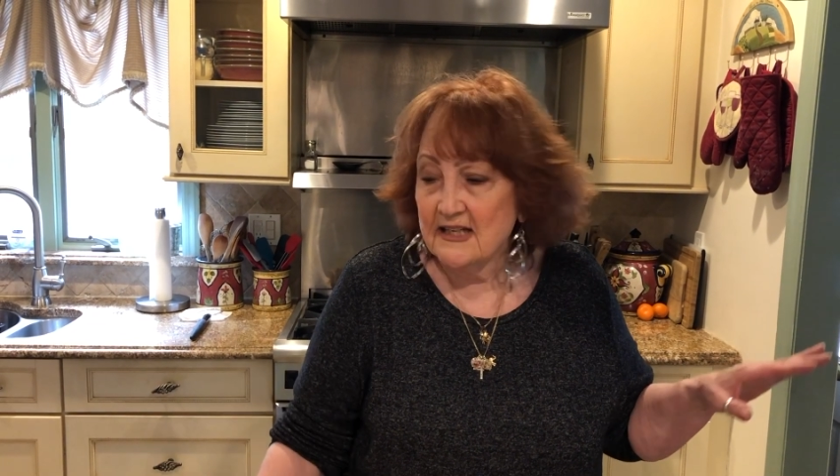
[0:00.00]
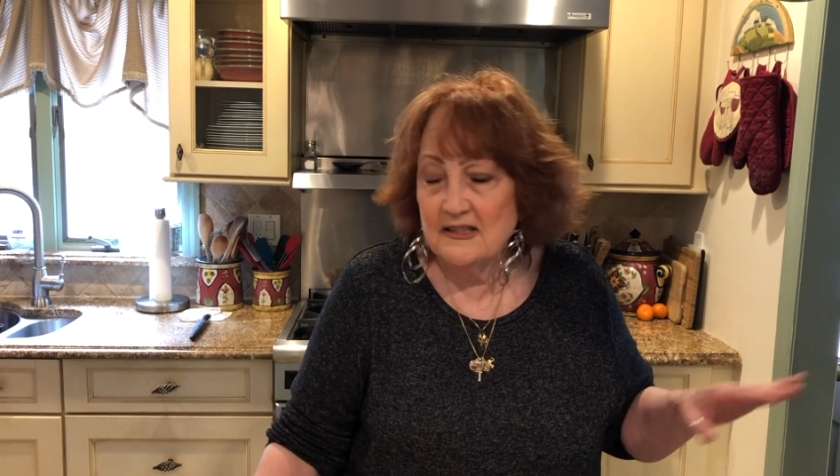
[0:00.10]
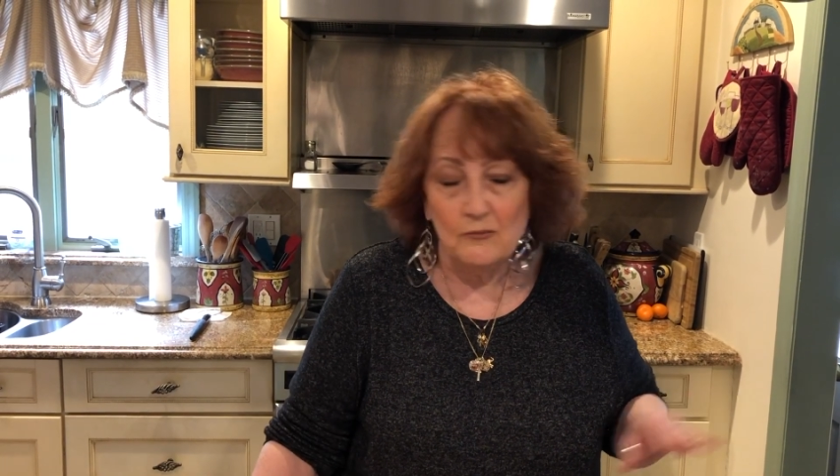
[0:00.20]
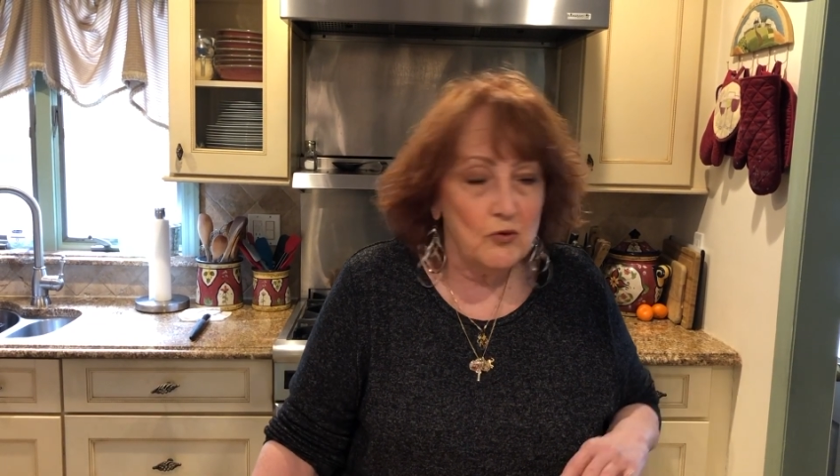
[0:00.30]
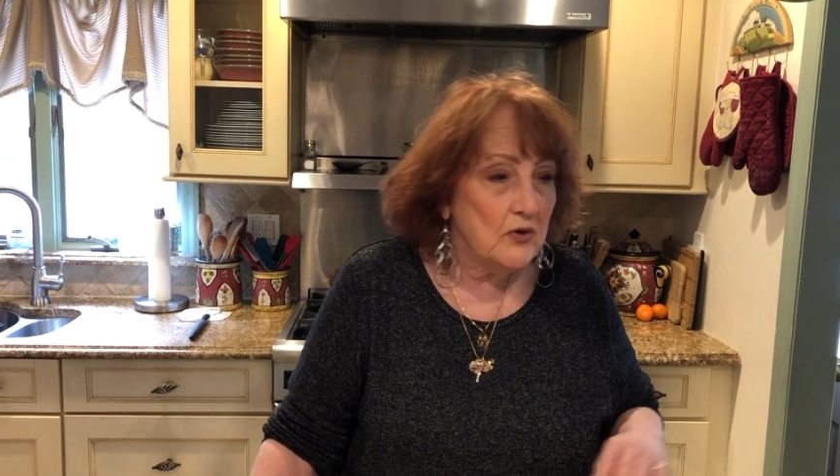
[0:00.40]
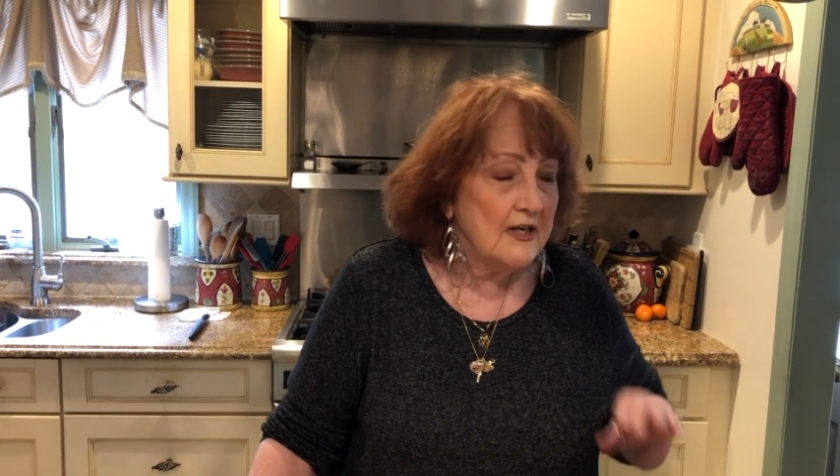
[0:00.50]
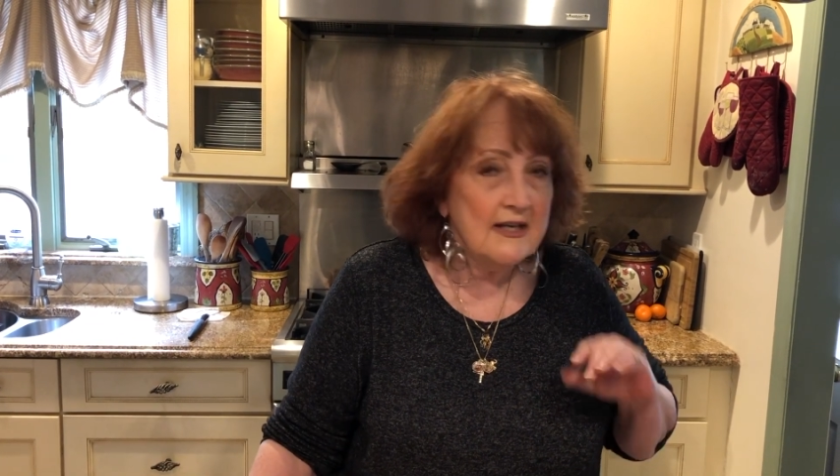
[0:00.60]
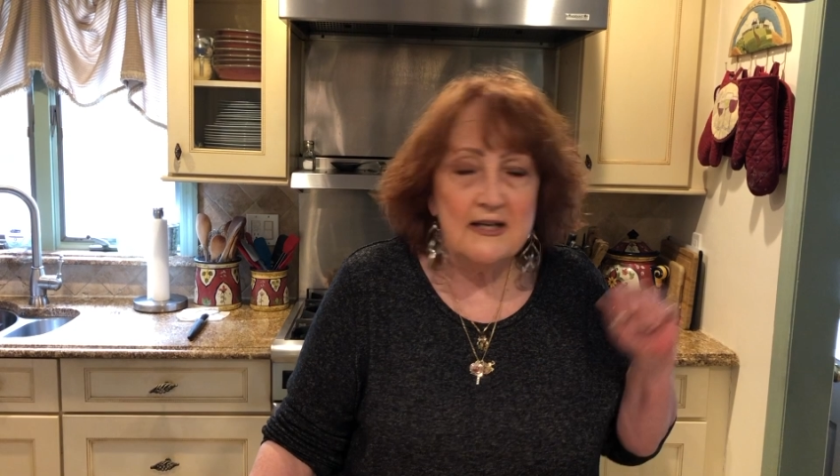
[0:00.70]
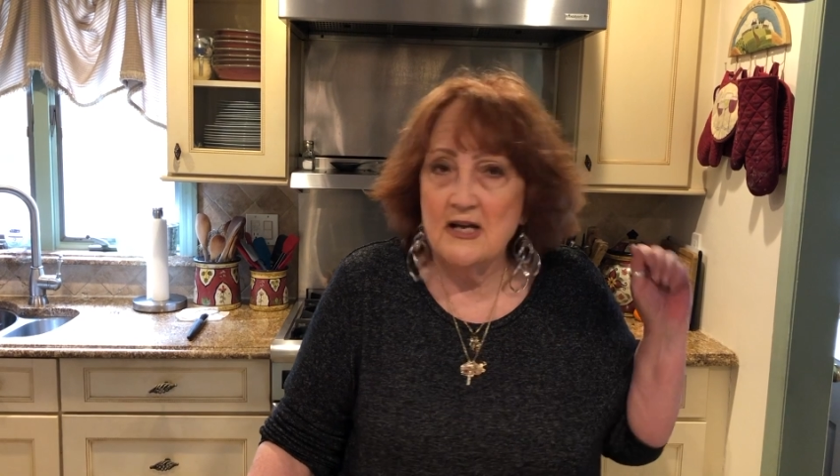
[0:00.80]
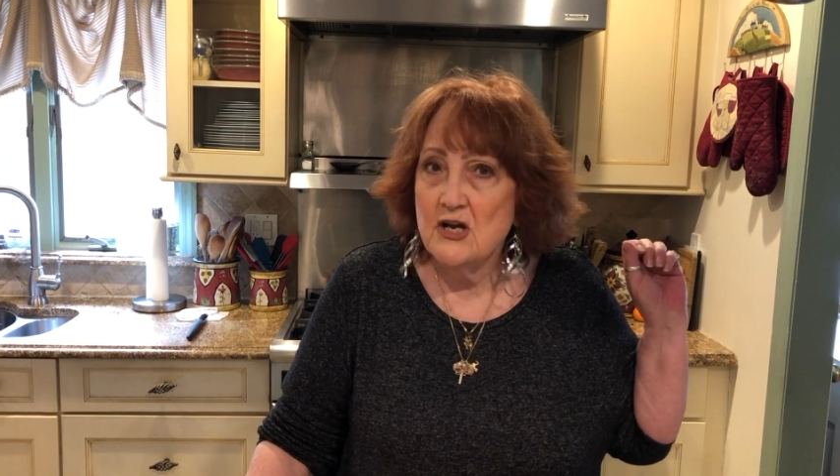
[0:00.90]
in the
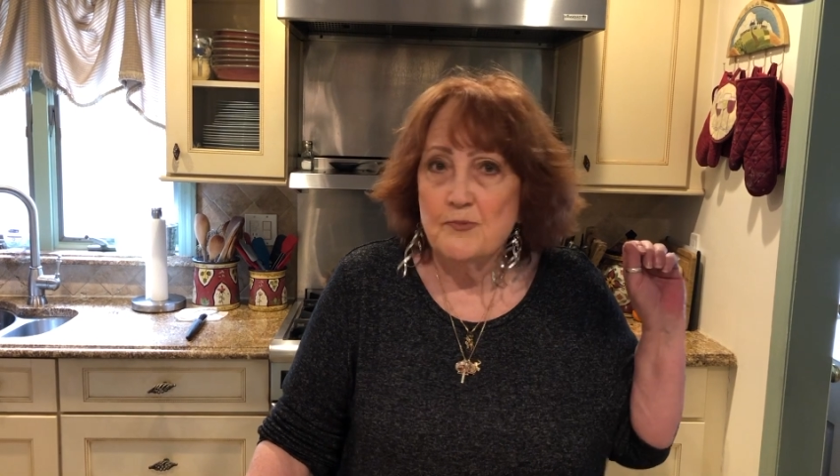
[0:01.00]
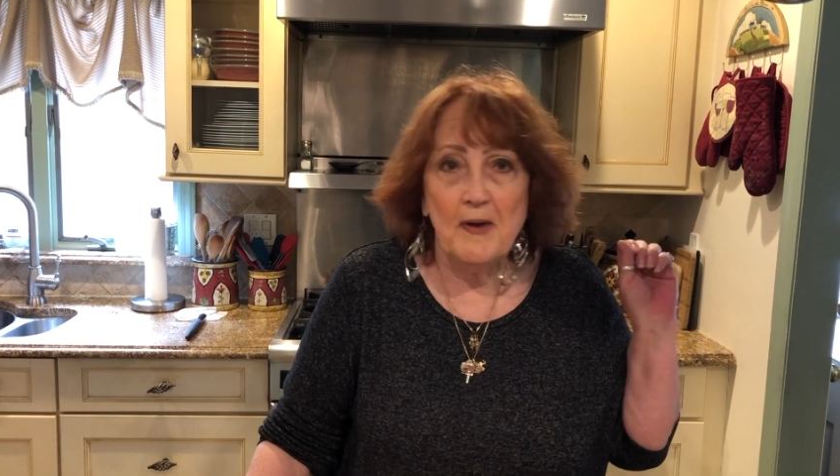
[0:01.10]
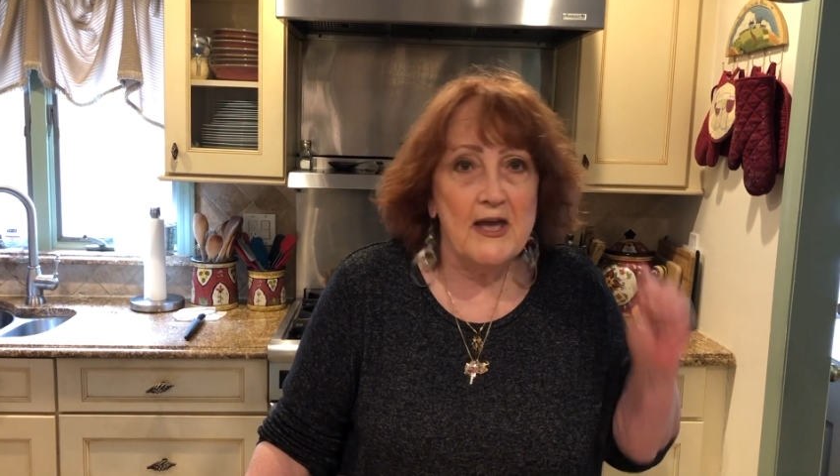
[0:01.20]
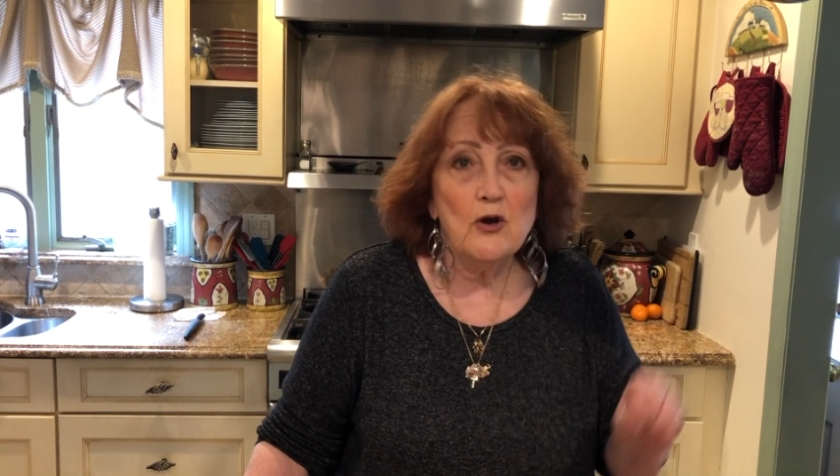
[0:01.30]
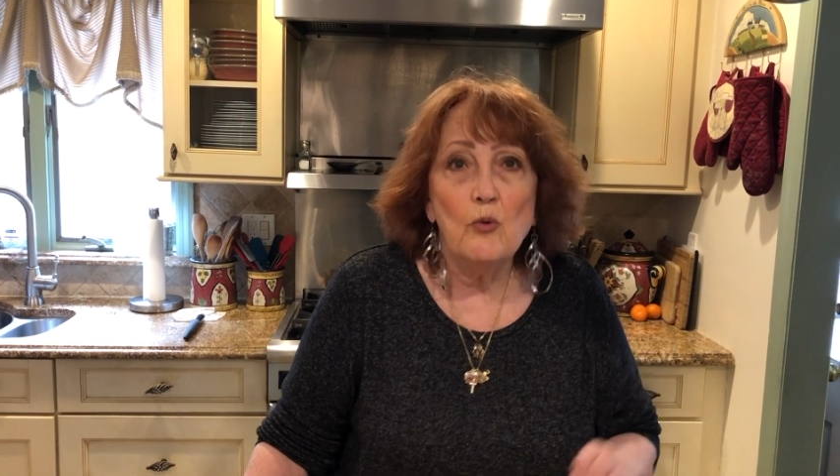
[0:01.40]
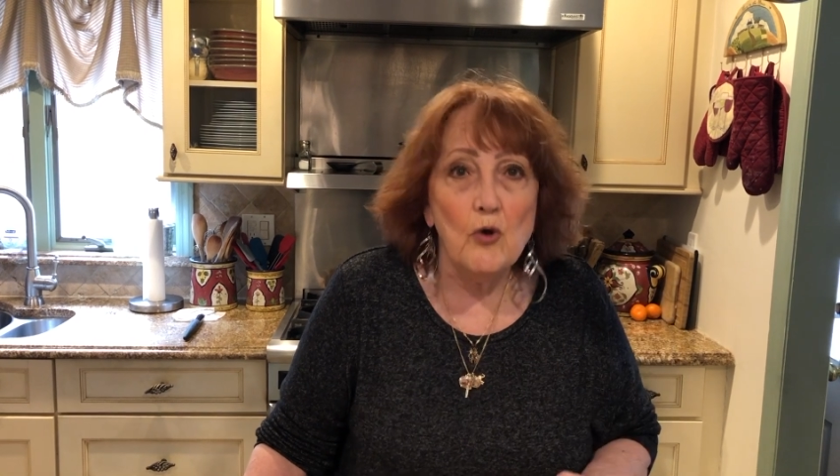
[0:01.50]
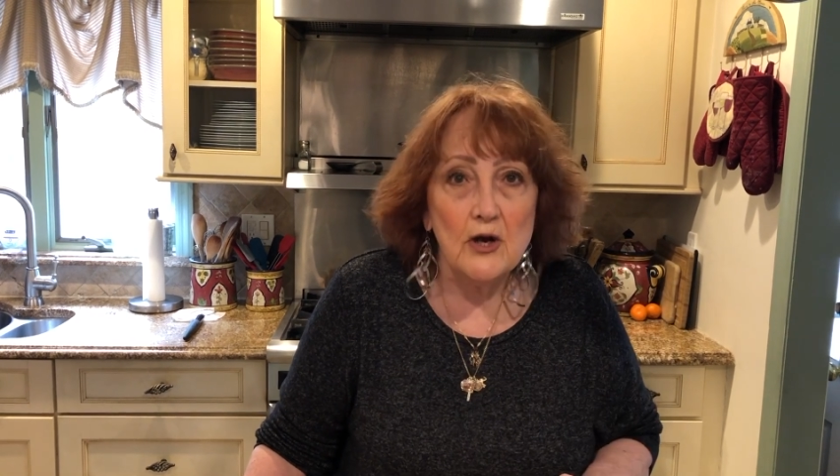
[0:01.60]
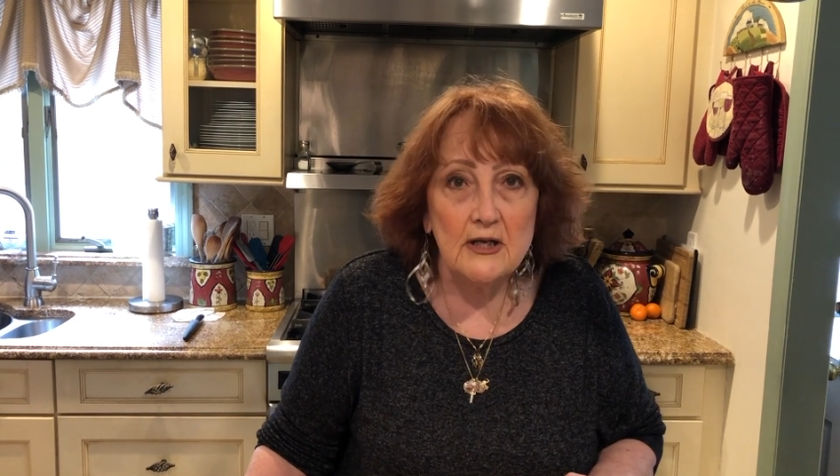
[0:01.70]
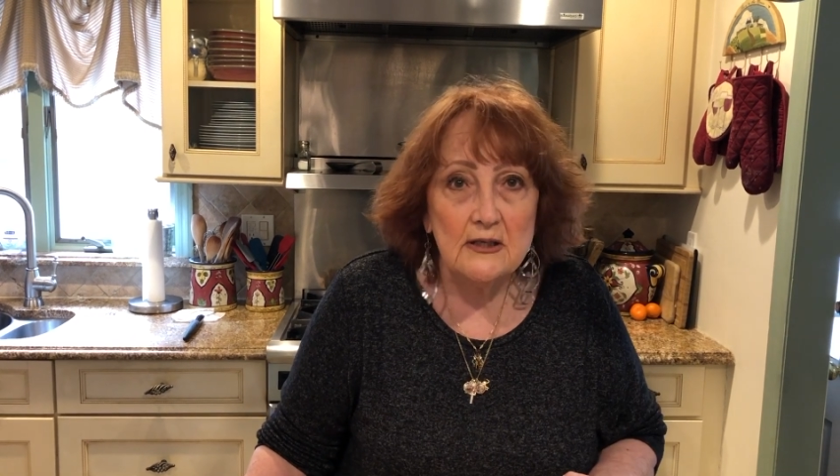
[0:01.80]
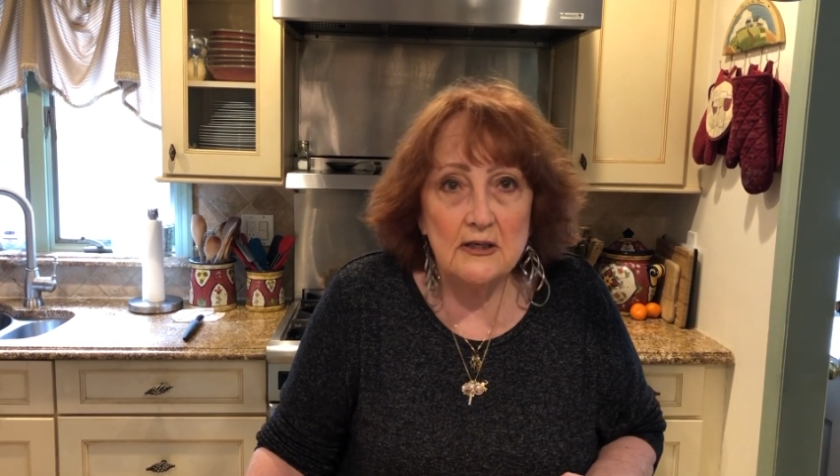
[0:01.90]
morning, pay
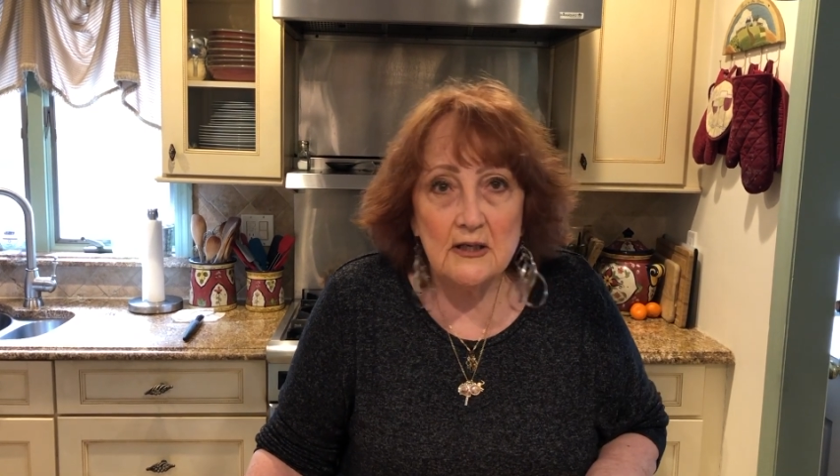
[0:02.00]
$0.25,